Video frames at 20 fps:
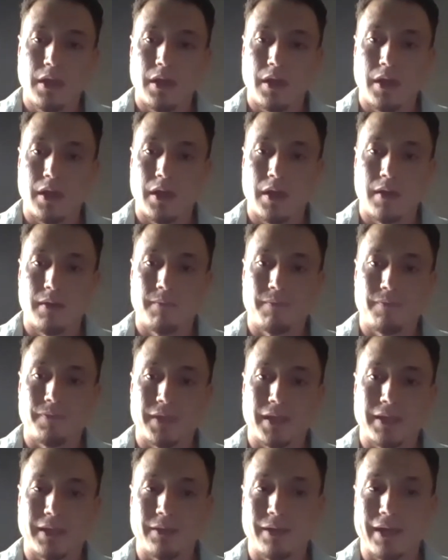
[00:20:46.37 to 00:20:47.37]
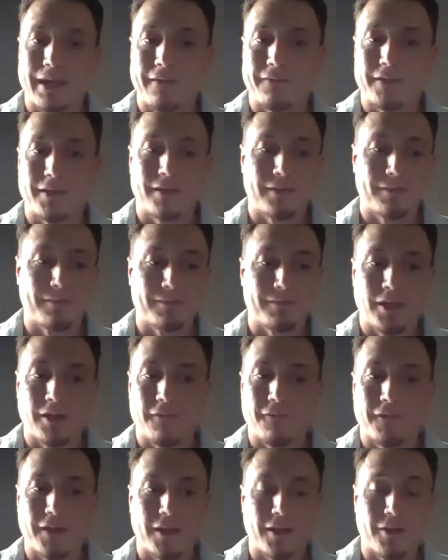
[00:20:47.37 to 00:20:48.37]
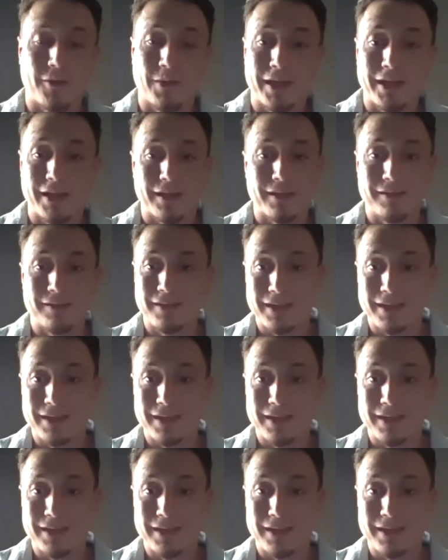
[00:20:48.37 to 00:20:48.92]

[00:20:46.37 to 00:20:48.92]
that they would have to, figure a way to